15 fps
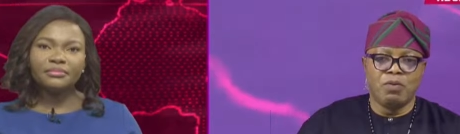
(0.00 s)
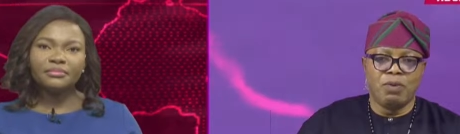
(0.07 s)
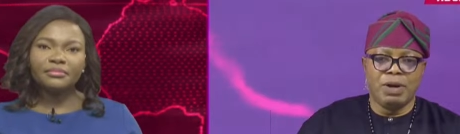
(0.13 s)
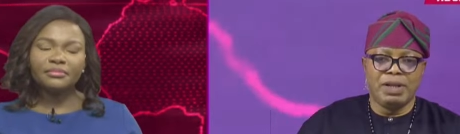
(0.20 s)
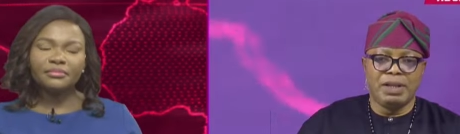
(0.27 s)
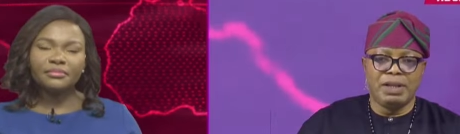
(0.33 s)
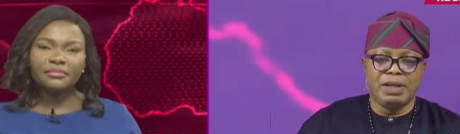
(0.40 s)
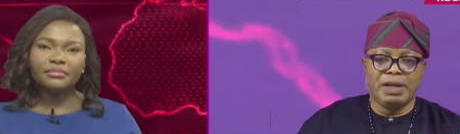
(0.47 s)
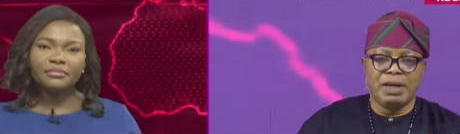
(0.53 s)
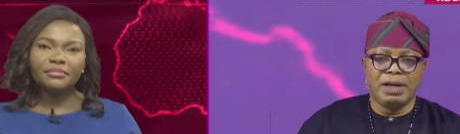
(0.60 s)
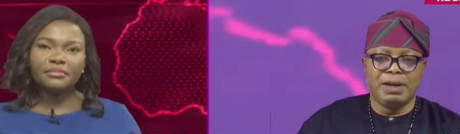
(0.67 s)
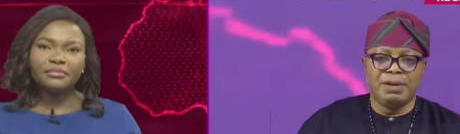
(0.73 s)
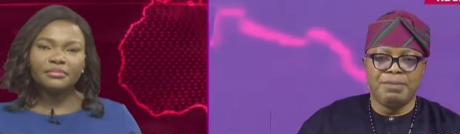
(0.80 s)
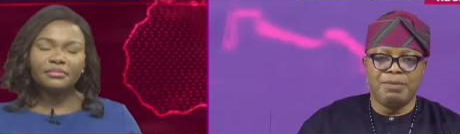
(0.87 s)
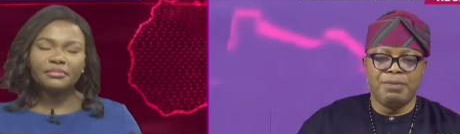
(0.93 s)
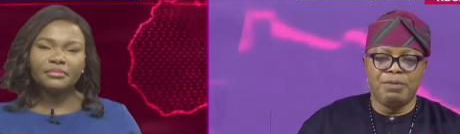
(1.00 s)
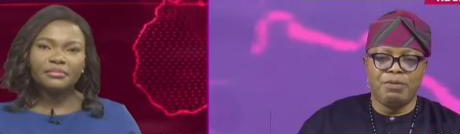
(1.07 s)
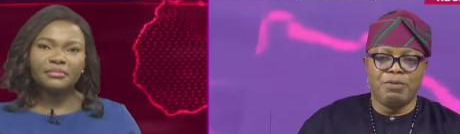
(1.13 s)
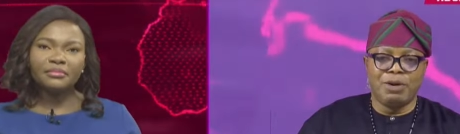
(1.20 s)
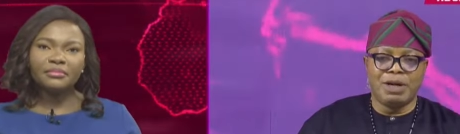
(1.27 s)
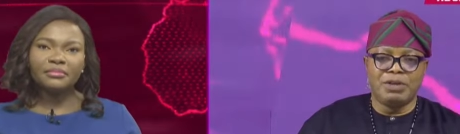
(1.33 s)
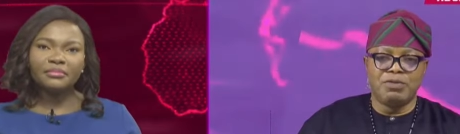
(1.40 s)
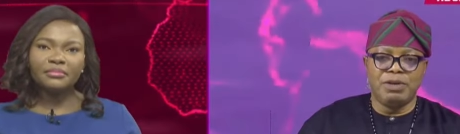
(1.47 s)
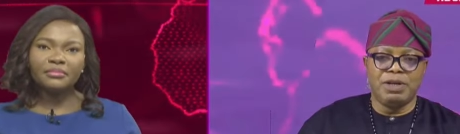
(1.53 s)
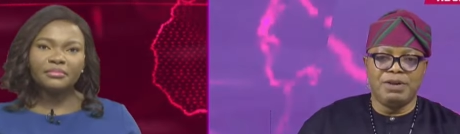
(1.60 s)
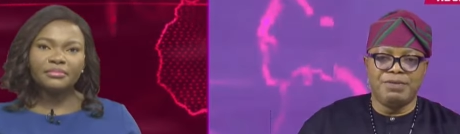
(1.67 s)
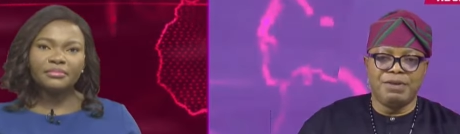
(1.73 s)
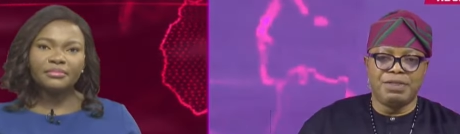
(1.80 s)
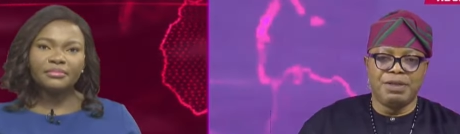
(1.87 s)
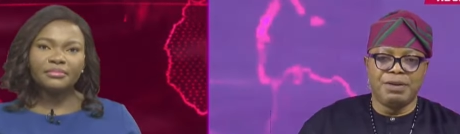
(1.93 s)
Speaker 1: Well, uh, we are doing
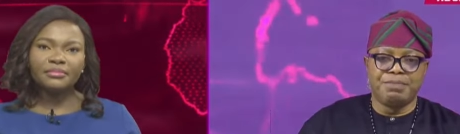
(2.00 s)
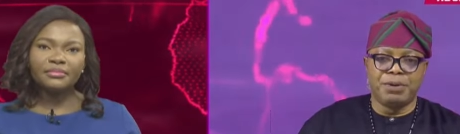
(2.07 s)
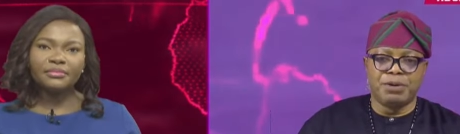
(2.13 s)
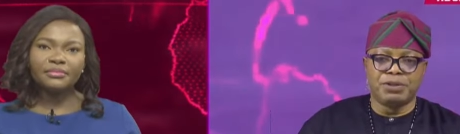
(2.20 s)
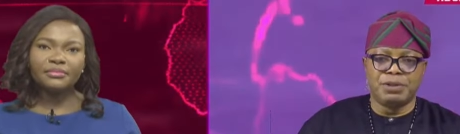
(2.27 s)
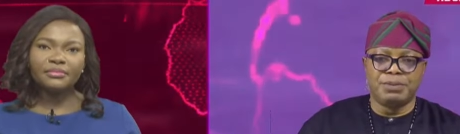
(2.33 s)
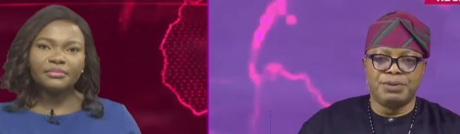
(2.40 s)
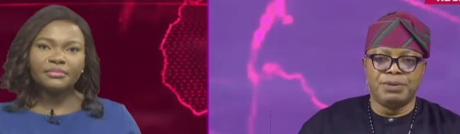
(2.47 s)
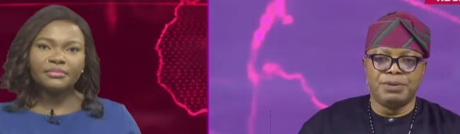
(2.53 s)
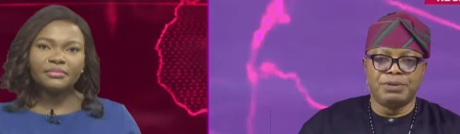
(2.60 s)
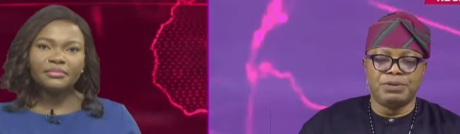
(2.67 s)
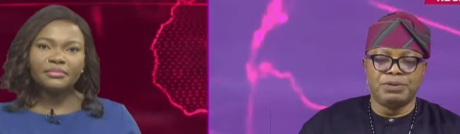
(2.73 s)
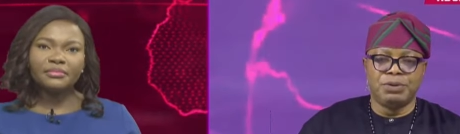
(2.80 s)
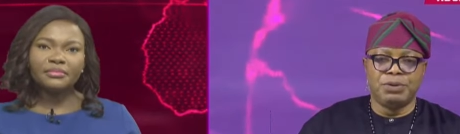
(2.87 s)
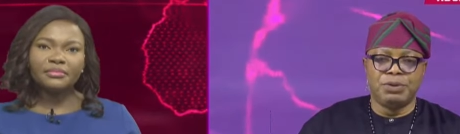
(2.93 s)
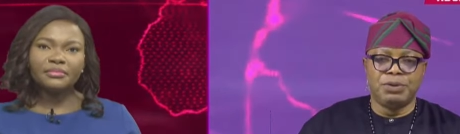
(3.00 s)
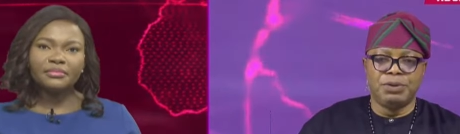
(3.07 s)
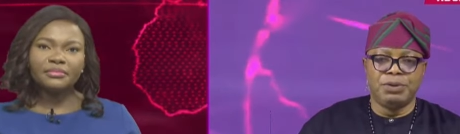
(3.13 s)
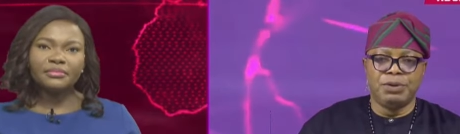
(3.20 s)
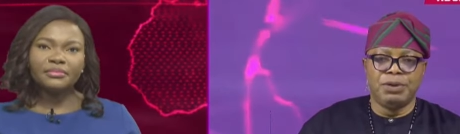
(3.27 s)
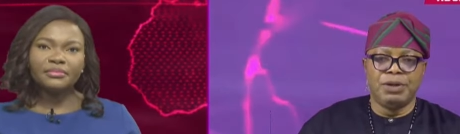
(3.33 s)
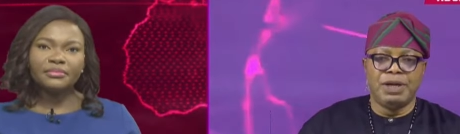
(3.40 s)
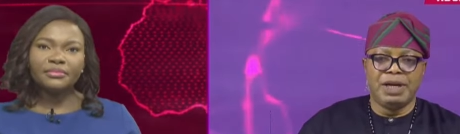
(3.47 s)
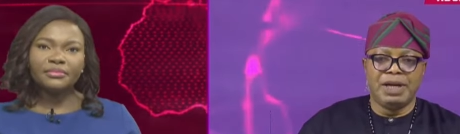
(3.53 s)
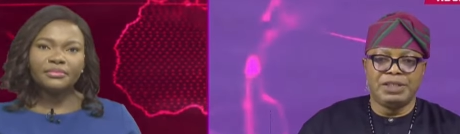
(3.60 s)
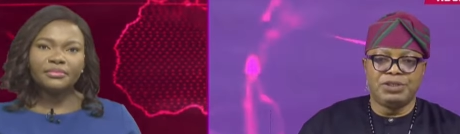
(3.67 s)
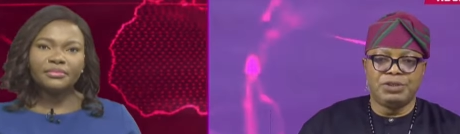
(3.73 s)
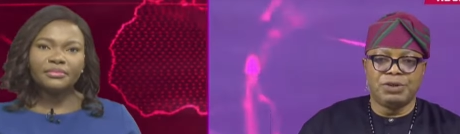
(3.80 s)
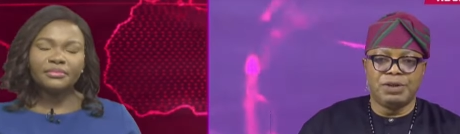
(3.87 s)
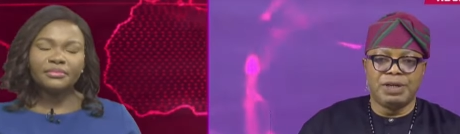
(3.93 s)
everything possible to
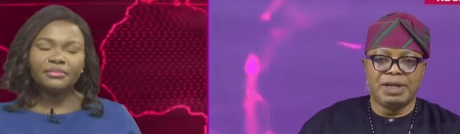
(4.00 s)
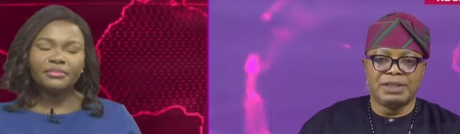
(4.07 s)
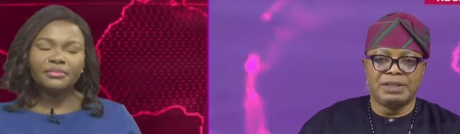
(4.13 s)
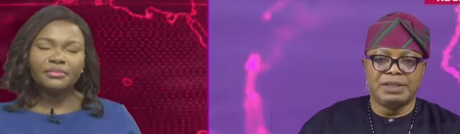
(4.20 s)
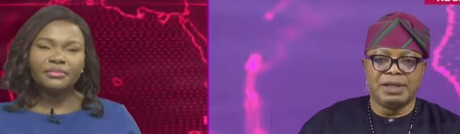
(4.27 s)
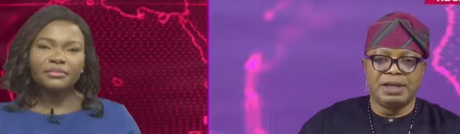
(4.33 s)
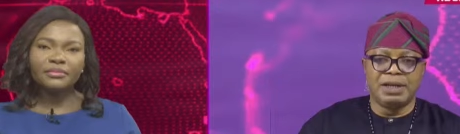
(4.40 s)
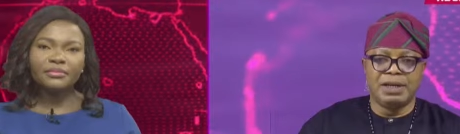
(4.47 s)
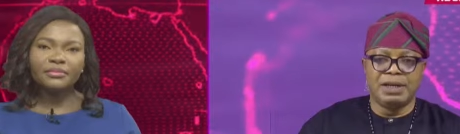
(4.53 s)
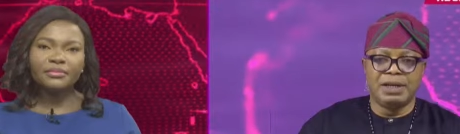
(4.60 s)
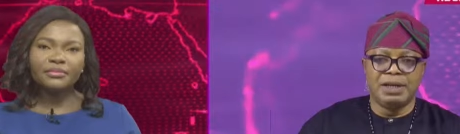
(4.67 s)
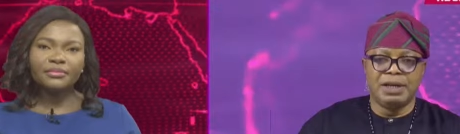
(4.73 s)
assure that uh,